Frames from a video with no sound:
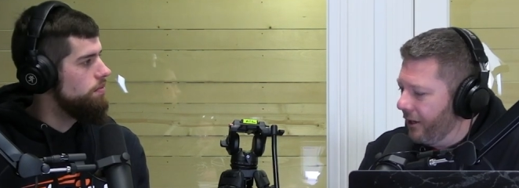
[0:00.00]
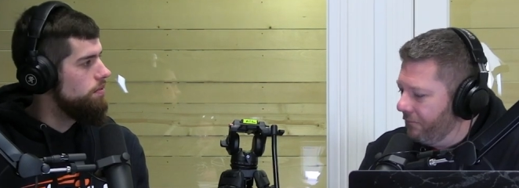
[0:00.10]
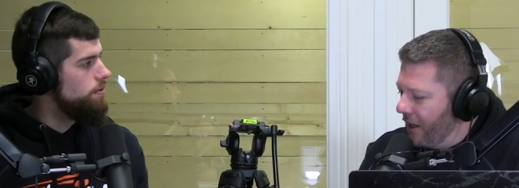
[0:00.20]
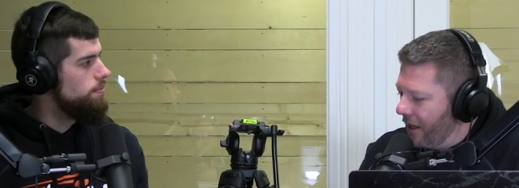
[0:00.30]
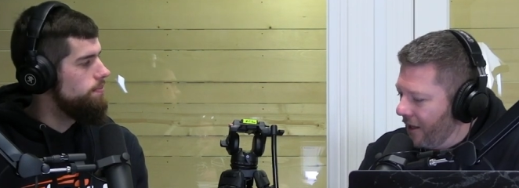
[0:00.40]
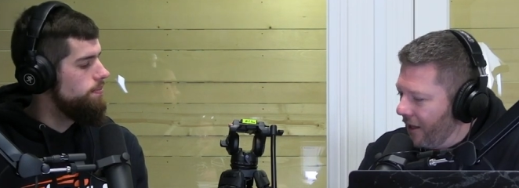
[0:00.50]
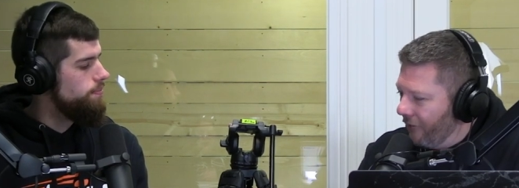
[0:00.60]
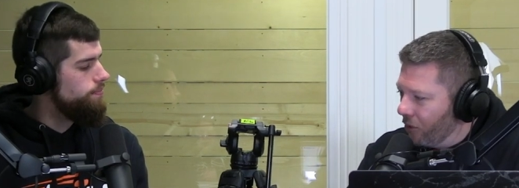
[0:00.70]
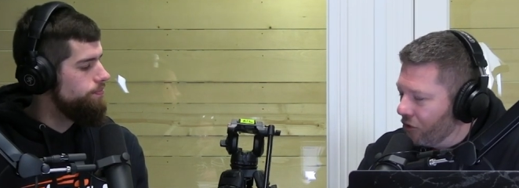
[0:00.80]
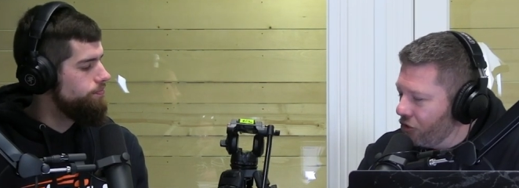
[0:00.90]
Speaker 1: Um,
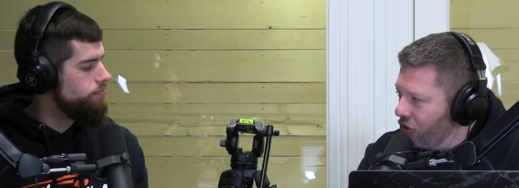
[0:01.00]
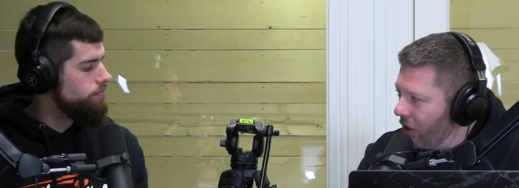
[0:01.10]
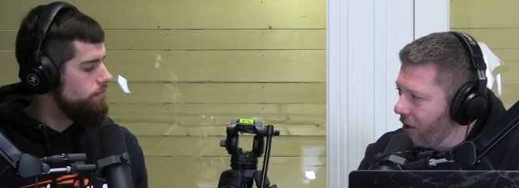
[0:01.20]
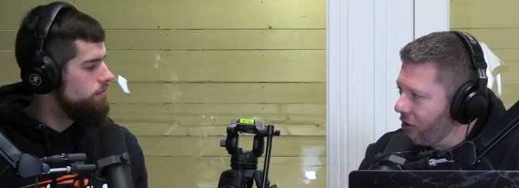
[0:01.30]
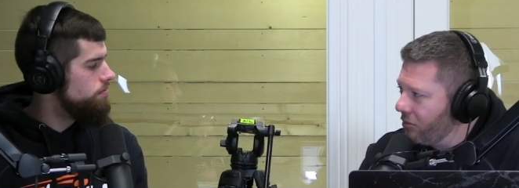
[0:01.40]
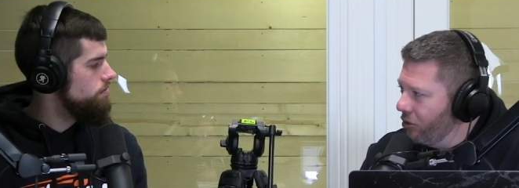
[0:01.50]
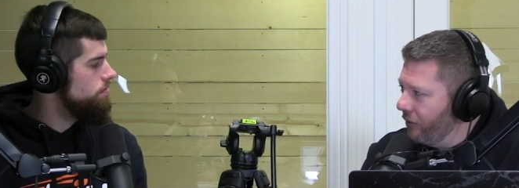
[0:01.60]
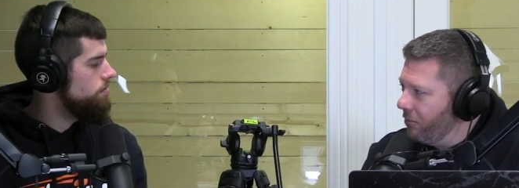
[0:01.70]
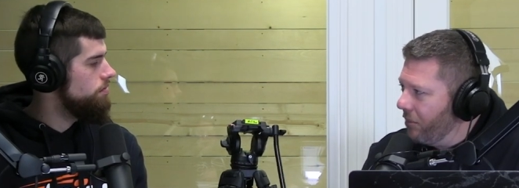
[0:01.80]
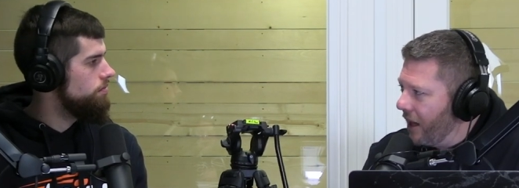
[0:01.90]
if we're just
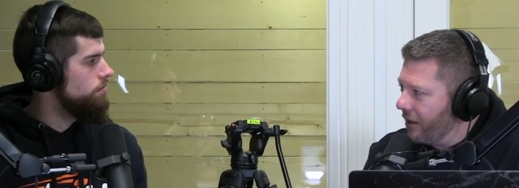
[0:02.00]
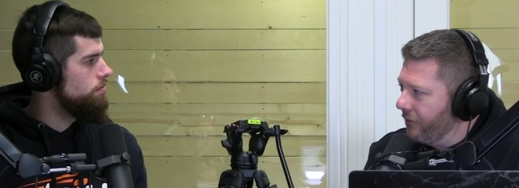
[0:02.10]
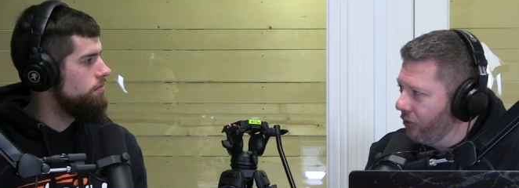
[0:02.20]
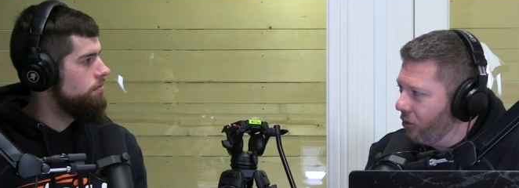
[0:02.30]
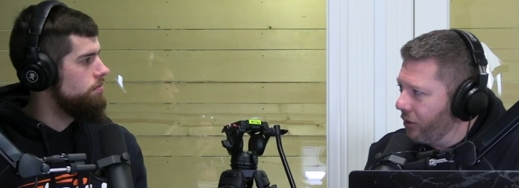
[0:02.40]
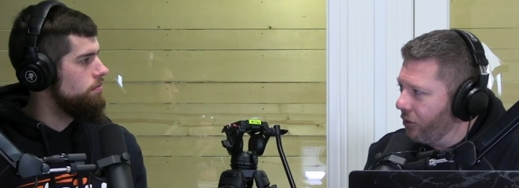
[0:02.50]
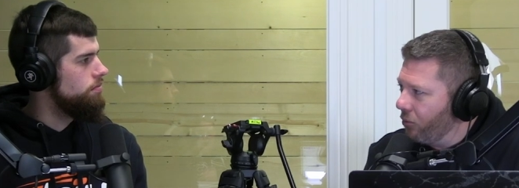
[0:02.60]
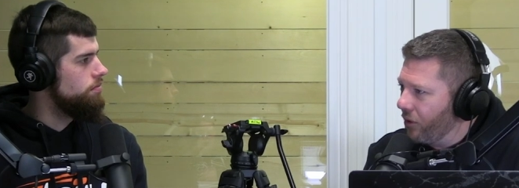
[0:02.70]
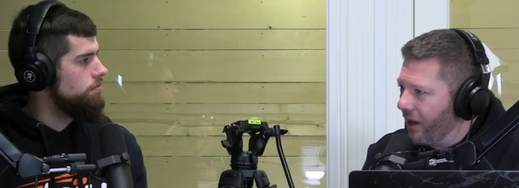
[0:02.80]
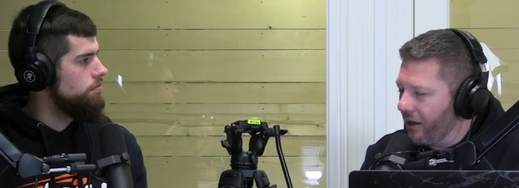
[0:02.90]
moving back and
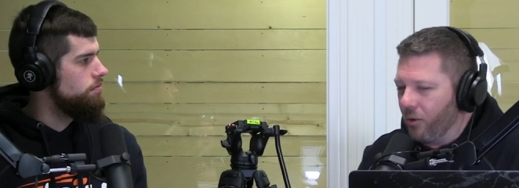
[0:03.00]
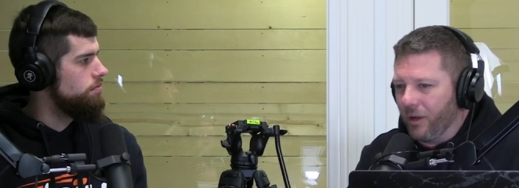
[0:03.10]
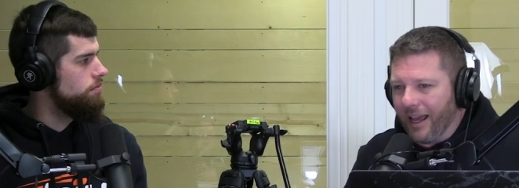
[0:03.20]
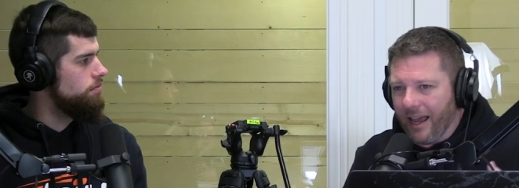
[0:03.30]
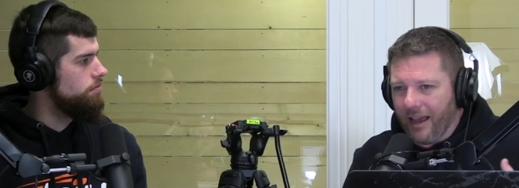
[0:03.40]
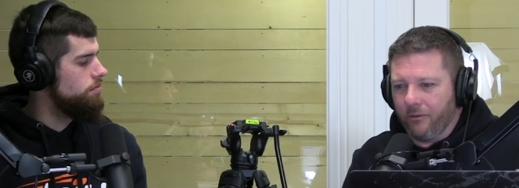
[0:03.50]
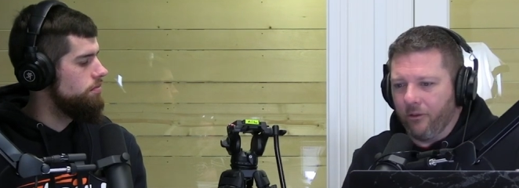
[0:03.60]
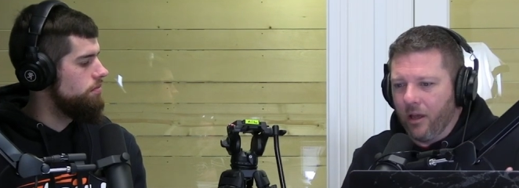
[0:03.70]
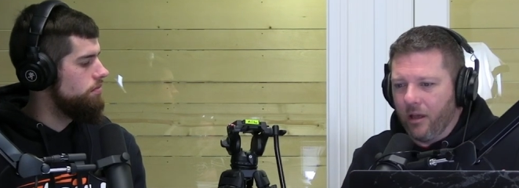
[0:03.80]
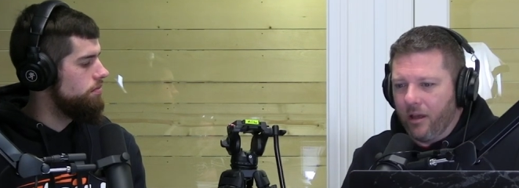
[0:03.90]
forth, we're not going to
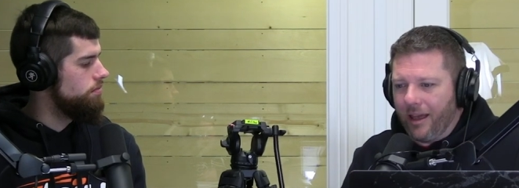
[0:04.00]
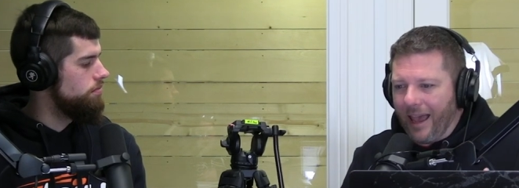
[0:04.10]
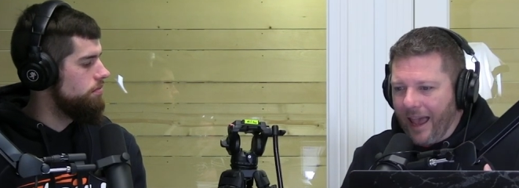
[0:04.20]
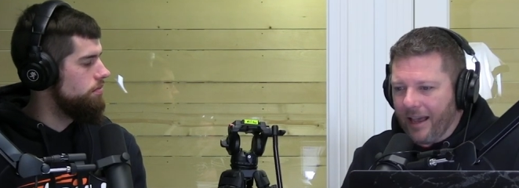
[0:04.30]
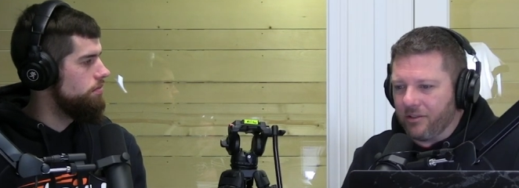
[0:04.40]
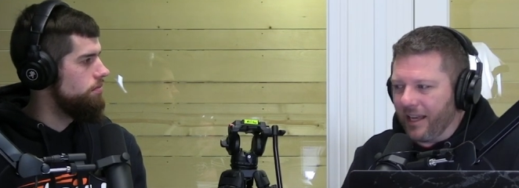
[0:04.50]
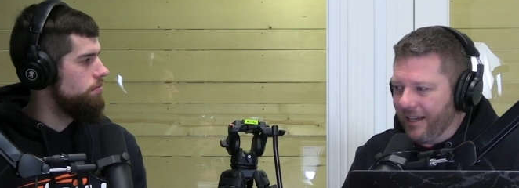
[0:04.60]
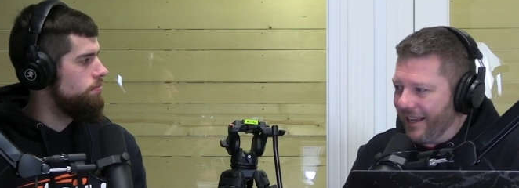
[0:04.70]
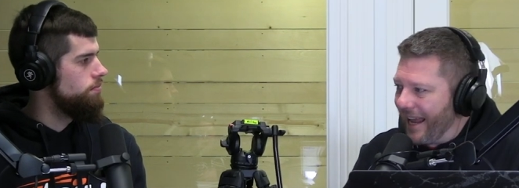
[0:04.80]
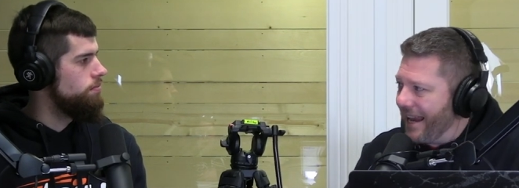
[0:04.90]
have as
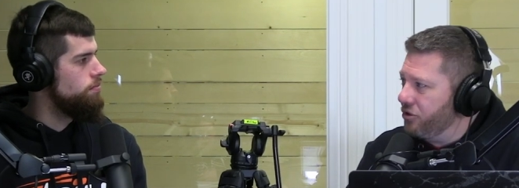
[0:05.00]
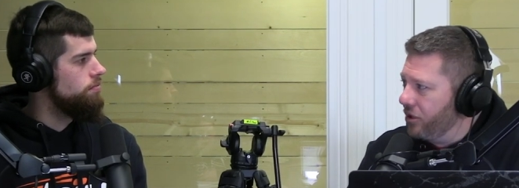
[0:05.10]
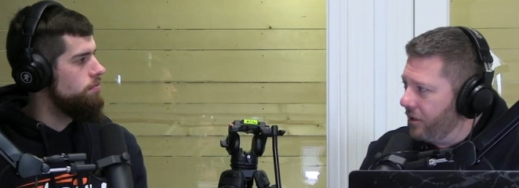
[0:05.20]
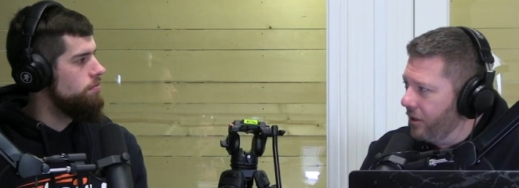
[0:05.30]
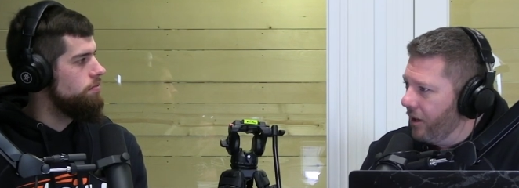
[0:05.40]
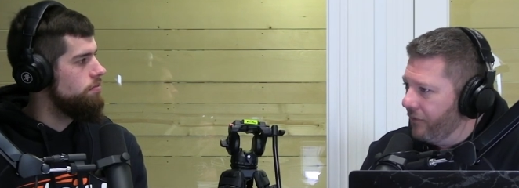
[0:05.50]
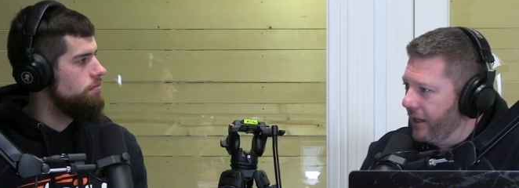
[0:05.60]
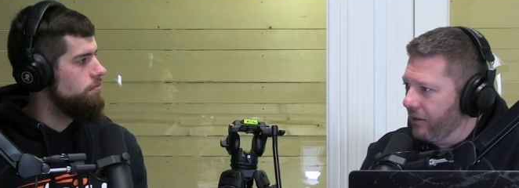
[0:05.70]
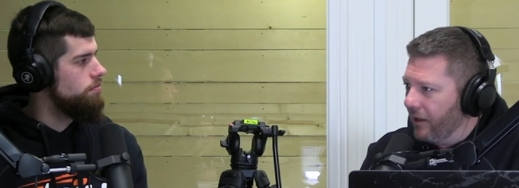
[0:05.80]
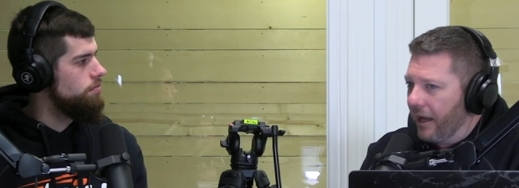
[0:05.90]
engaging
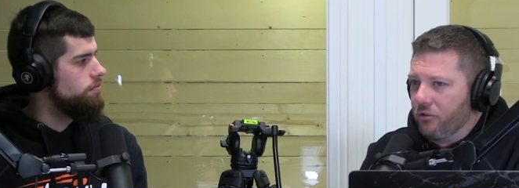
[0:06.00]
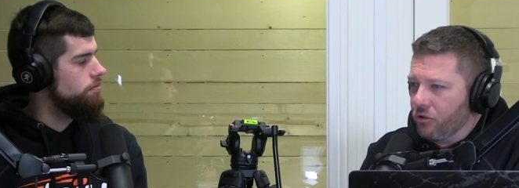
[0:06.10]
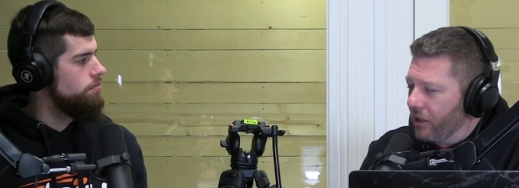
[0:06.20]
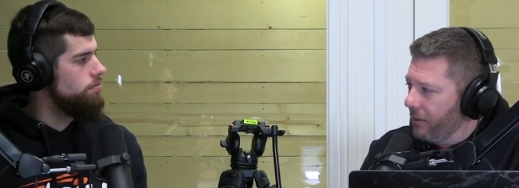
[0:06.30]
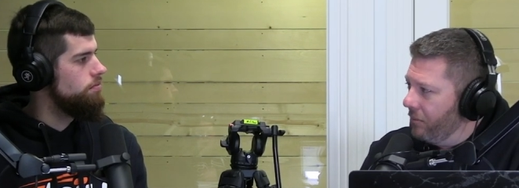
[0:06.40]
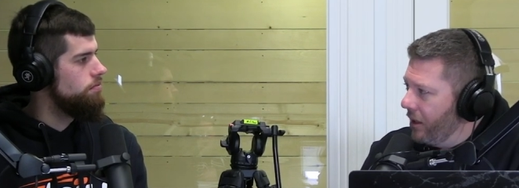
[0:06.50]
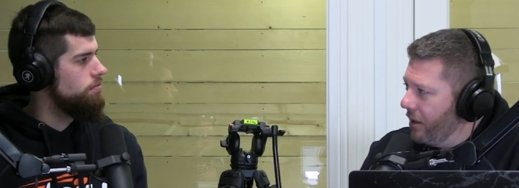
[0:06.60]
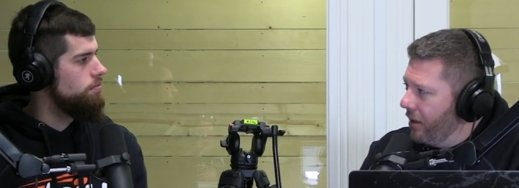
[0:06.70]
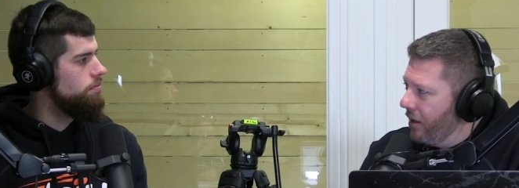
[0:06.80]
of a live stream.